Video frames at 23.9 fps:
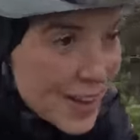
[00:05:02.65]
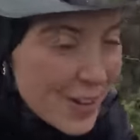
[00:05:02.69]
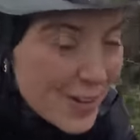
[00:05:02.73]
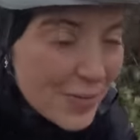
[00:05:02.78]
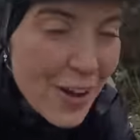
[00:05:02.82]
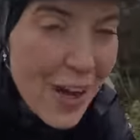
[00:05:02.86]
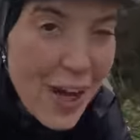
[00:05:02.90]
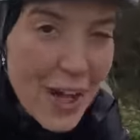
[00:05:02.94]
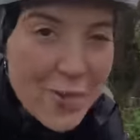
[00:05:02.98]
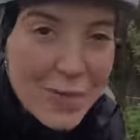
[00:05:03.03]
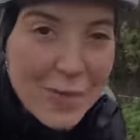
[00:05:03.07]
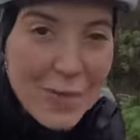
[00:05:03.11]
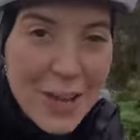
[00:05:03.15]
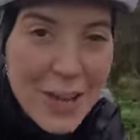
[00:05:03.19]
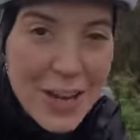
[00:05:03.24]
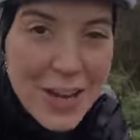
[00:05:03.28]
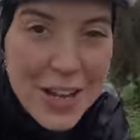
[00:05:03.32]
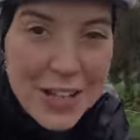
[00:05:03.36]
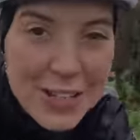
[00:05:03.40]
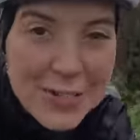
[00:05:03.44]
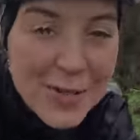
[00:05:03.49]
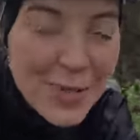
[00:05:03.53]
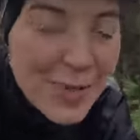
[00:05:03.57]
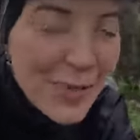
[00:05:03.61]
five
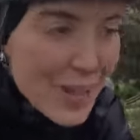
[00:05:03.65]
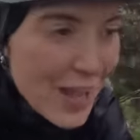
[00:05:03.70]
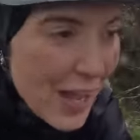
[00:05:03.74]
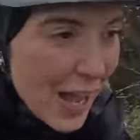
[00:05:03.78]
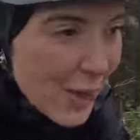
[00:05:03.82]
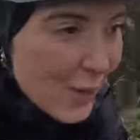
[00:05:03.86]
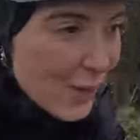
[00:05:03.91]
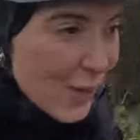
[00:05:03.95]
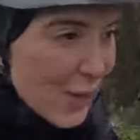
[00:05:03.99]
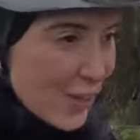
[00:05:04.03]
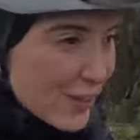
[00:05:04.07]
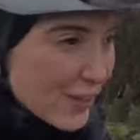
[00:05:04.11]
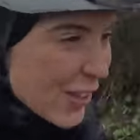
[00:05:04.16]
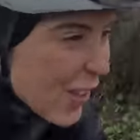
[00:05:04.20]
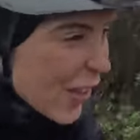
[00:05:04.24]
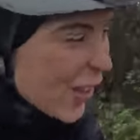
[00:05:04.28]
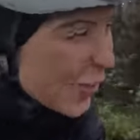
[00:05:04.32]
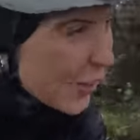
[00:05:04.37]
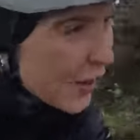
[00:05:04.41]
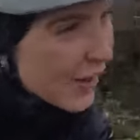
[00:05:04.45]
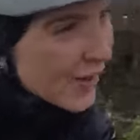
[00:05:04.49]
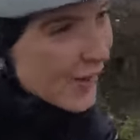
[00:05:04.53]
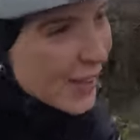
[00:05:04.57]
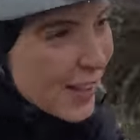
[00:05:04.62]
Malones from the cafe,
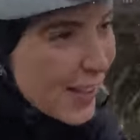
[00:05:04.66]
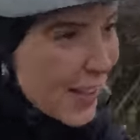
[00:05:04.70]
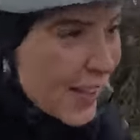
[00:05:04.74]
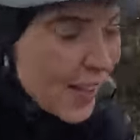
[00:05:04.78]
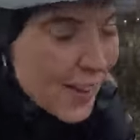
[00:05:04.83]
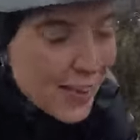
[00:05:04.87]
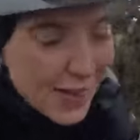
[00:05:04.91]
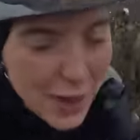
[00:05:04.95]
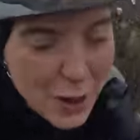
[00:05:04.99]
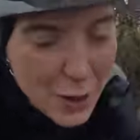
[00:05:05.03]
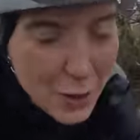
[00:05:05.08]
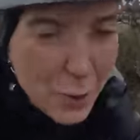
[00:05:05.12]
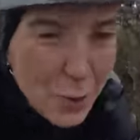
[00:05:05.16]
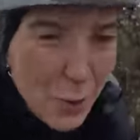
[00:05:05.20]
so that'll